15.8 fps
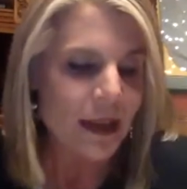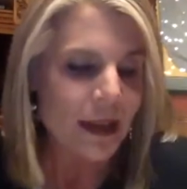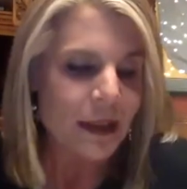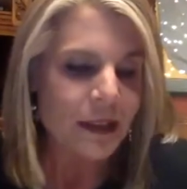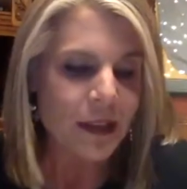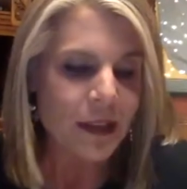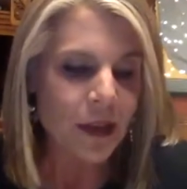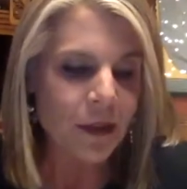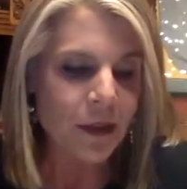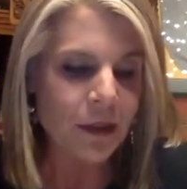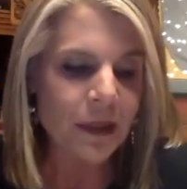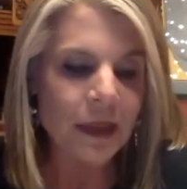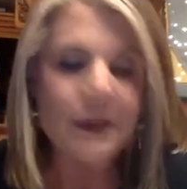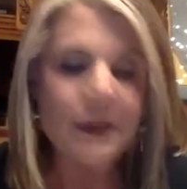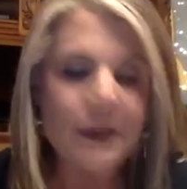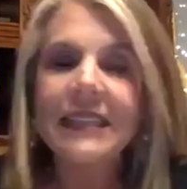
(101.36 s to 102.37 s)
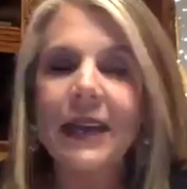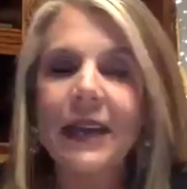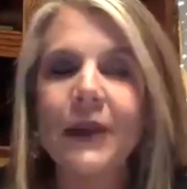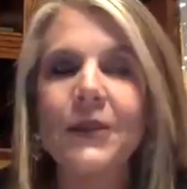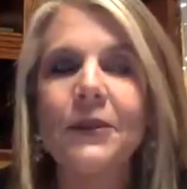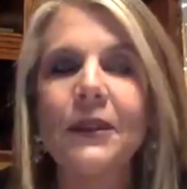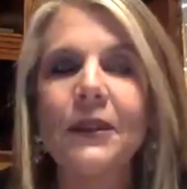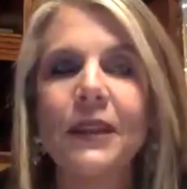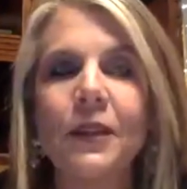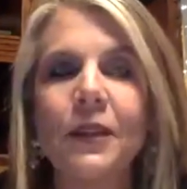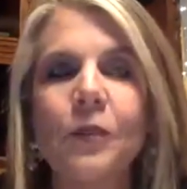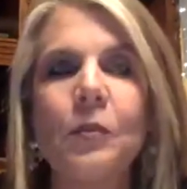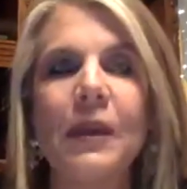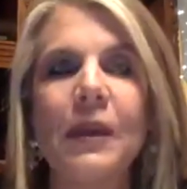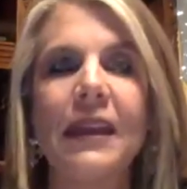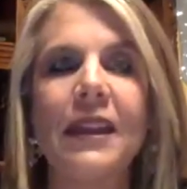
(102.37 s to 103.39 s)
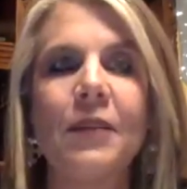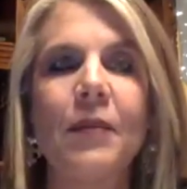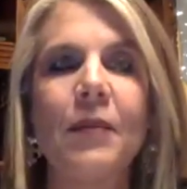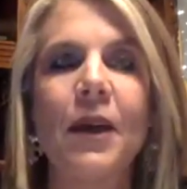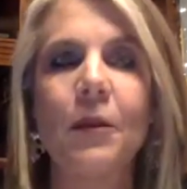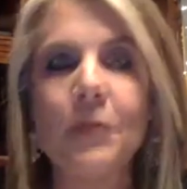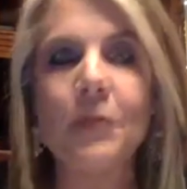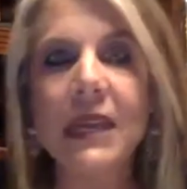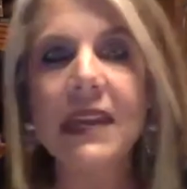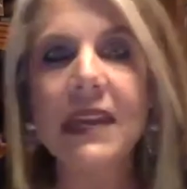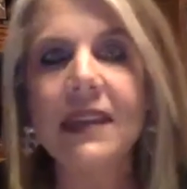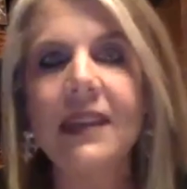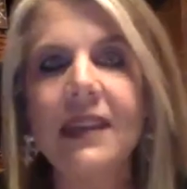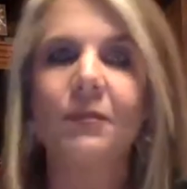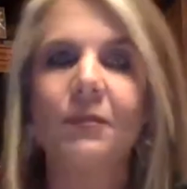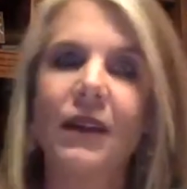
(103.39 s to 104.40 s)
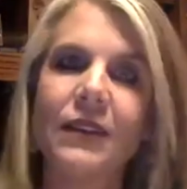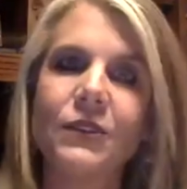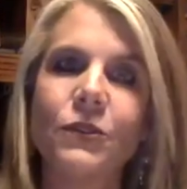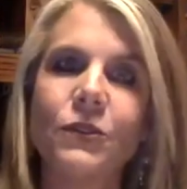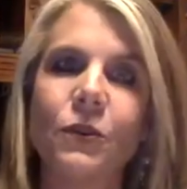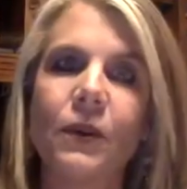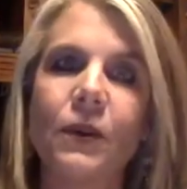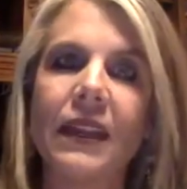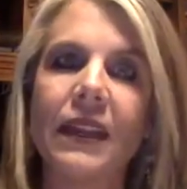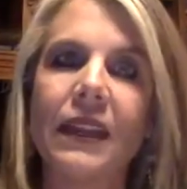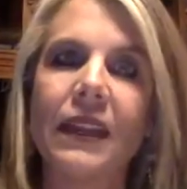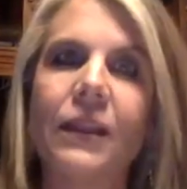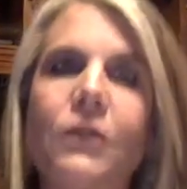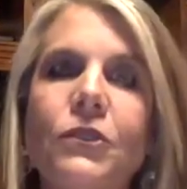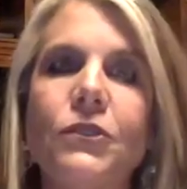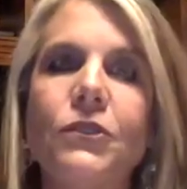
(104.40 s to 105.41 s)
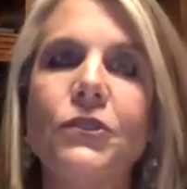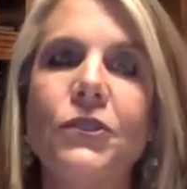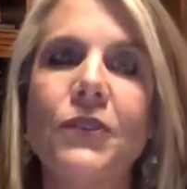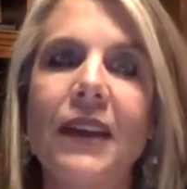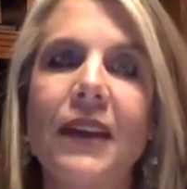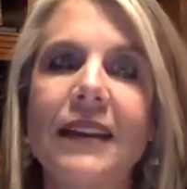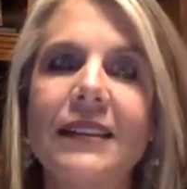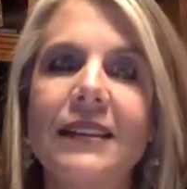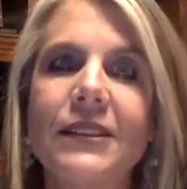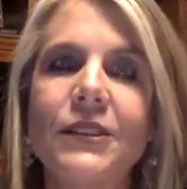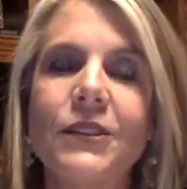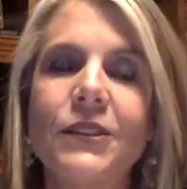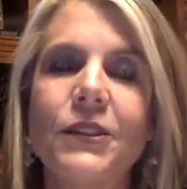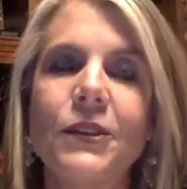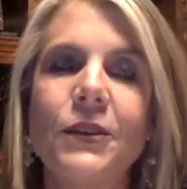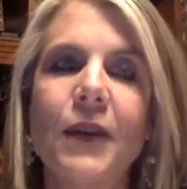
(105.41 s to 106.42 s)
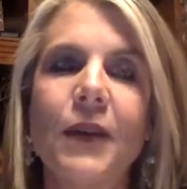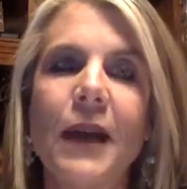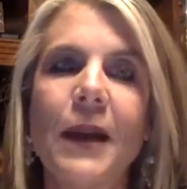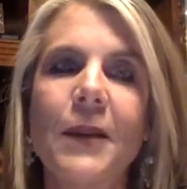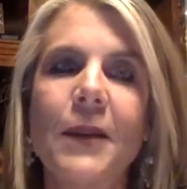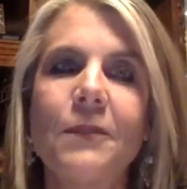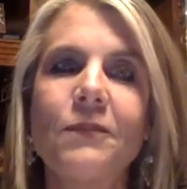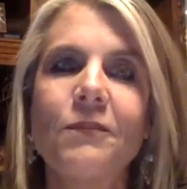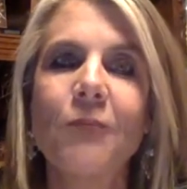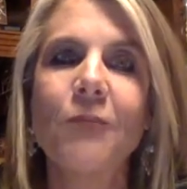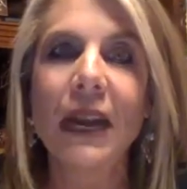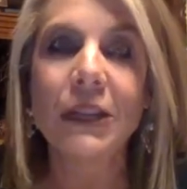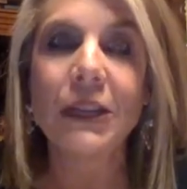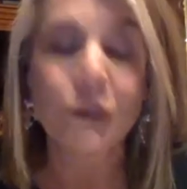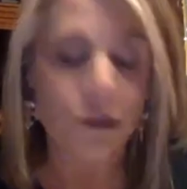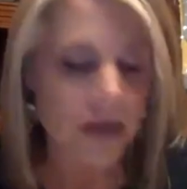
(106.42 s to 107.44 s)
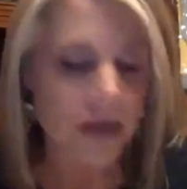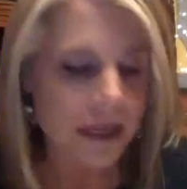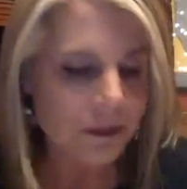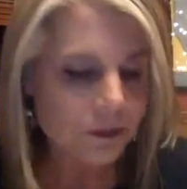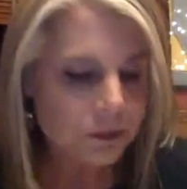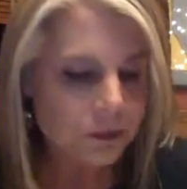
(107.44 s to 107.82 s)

So let me tell you a little bit about me and my story and introduce you guys to my journey.